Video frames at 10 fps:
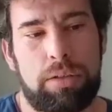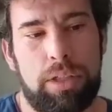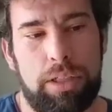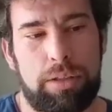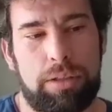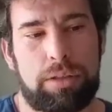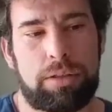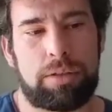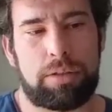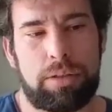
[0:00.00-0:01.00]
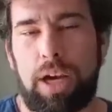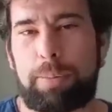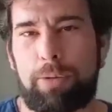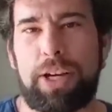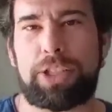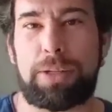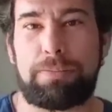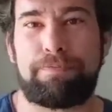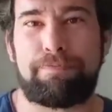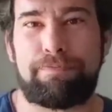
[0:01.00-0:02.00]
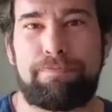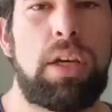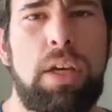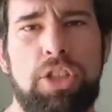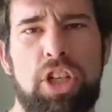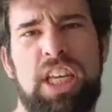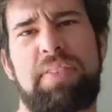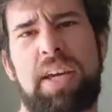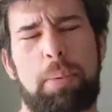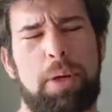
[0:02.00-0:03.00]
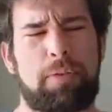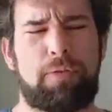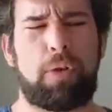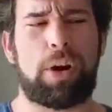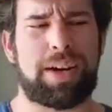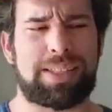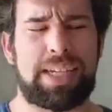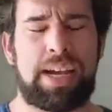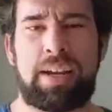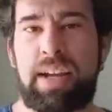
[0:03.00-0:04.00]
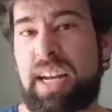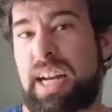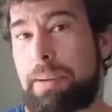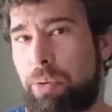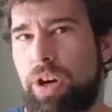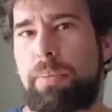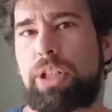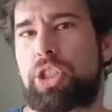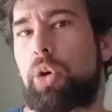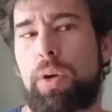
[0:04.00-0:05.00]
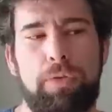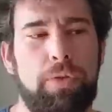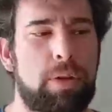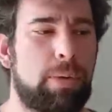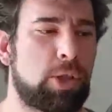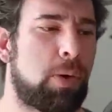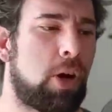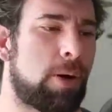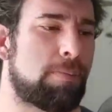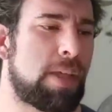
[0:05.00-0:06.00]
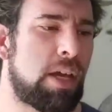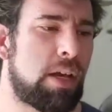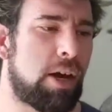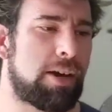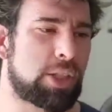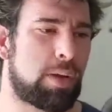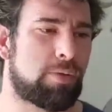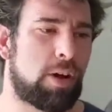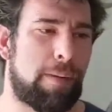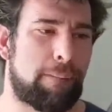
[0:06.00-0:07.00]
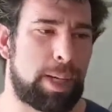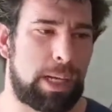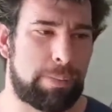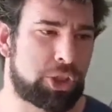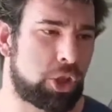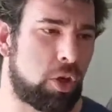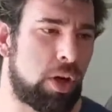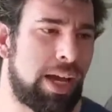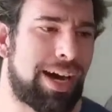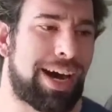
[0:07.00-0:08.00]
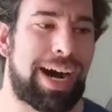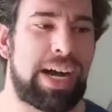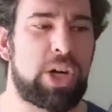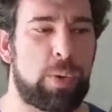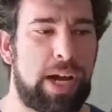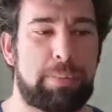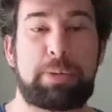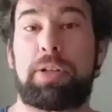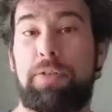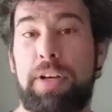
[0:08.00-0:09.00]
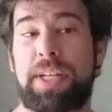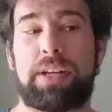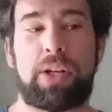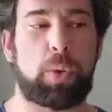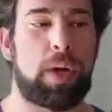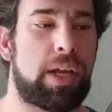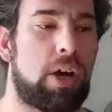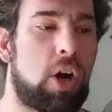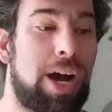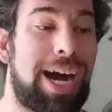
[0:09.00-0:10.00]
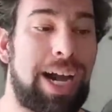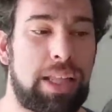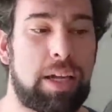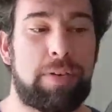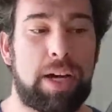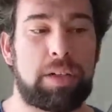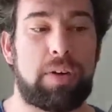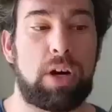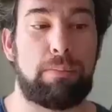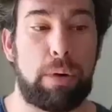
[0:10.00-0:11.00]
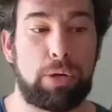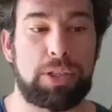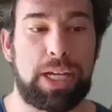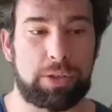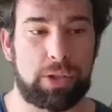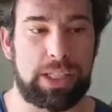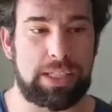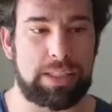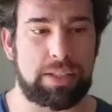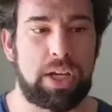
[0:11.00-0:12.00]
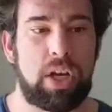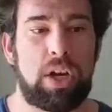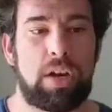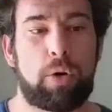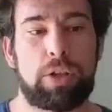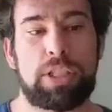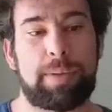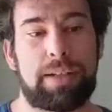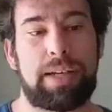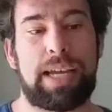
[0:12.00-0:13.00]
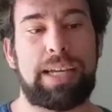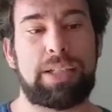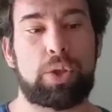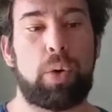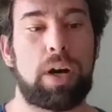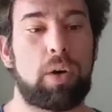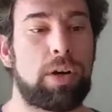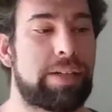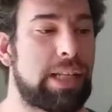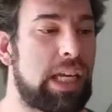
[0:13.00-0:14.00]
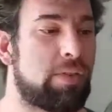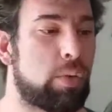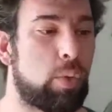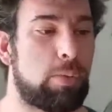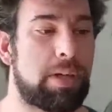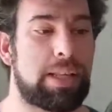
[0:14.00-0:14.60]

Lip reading: is not perfection. So I'm gonna give that one a 4 out of 10, and I pretty much agree for the most part. All right, next one from Ben Mitchell. Higher reps, 15 to 20, are highly effective on most exercises. Of course, something like a squat or a deadlift would be